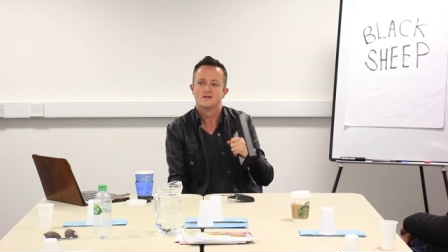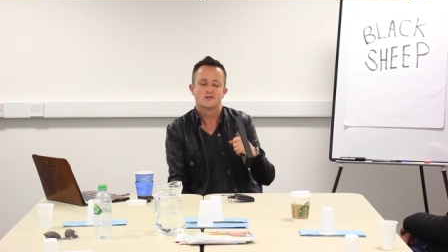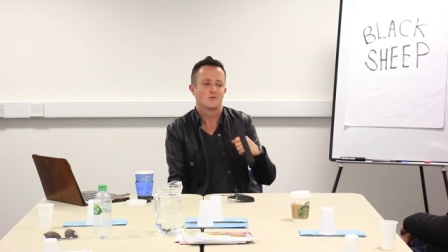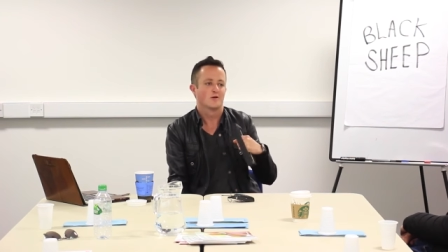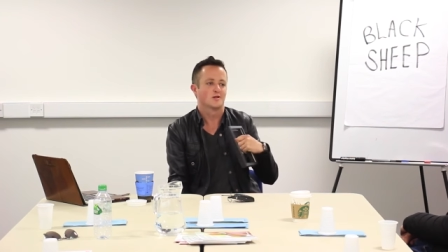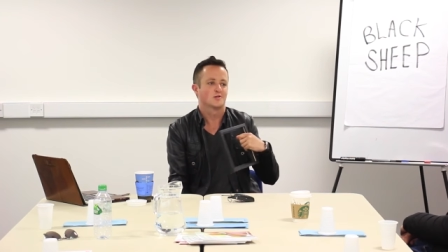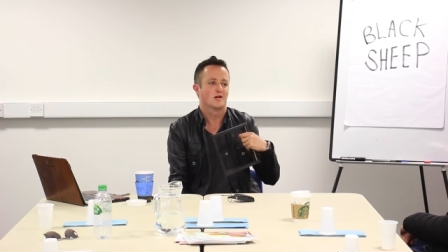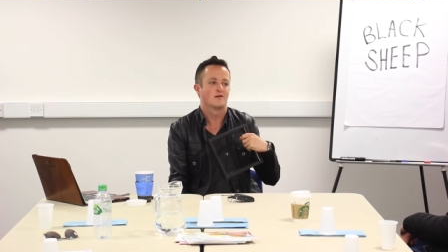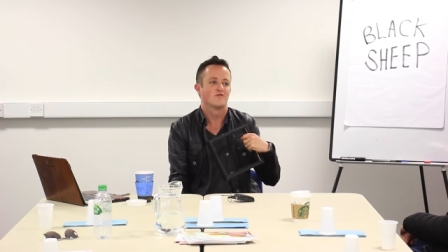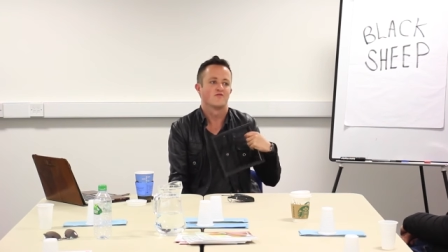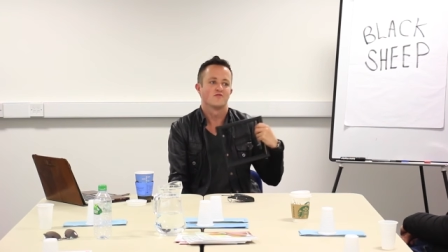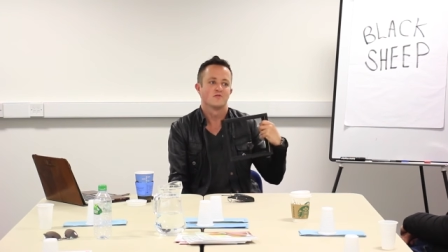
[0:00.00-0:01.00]
So when a
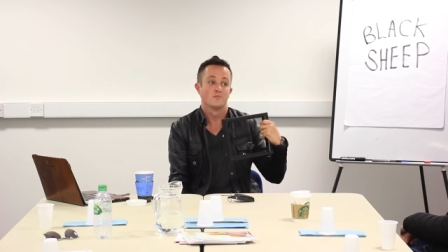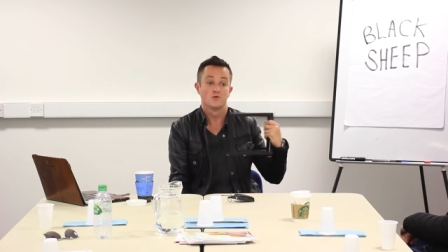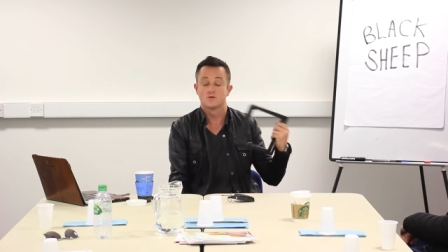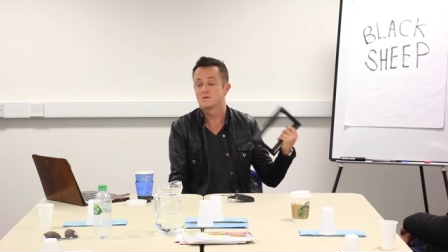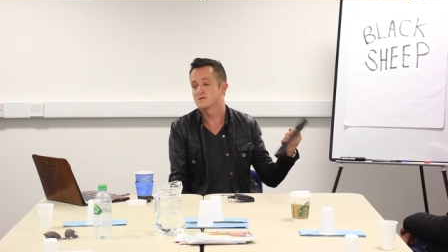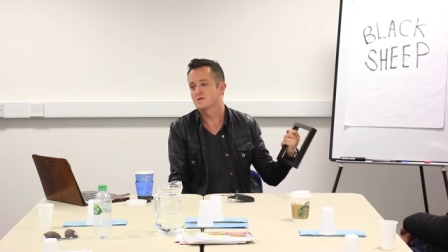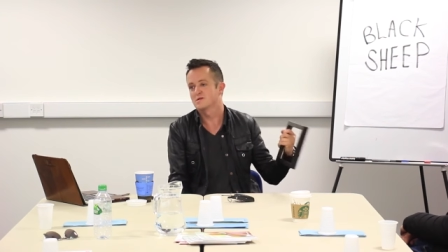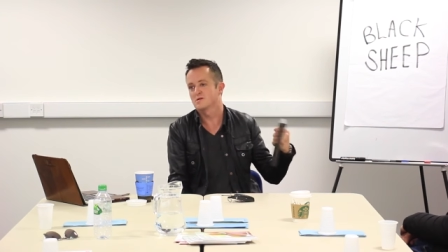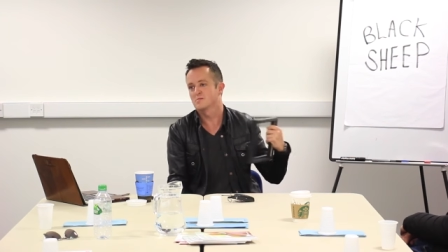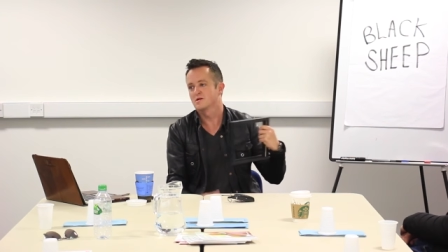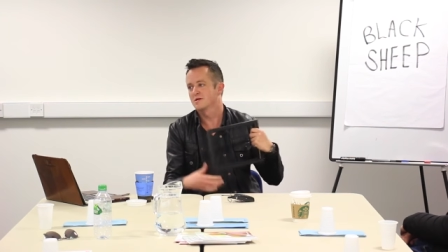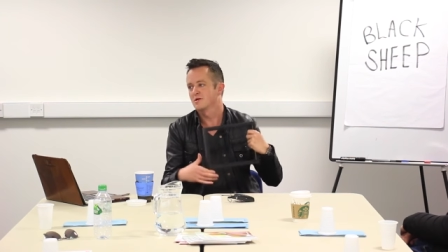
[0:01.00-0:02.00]
Channel 4 reporter says
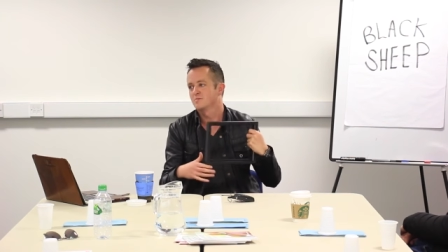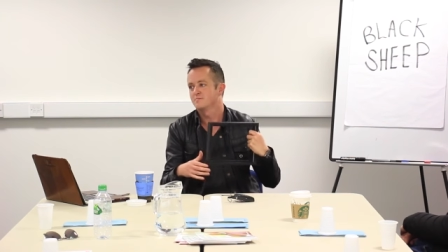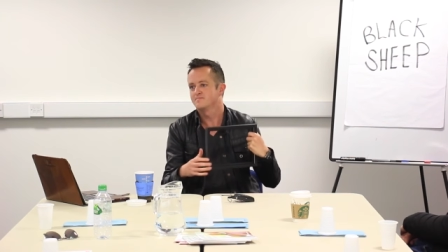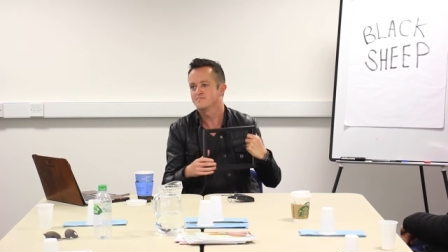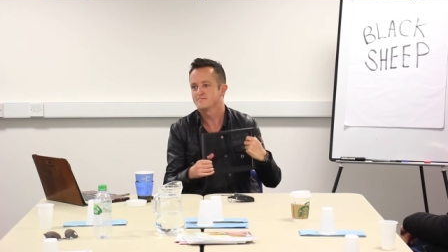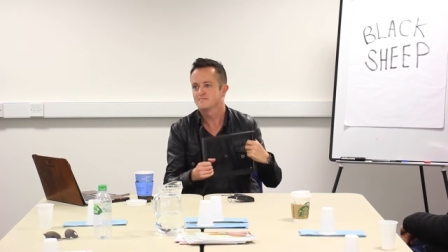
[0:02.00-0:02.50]
to me, you know,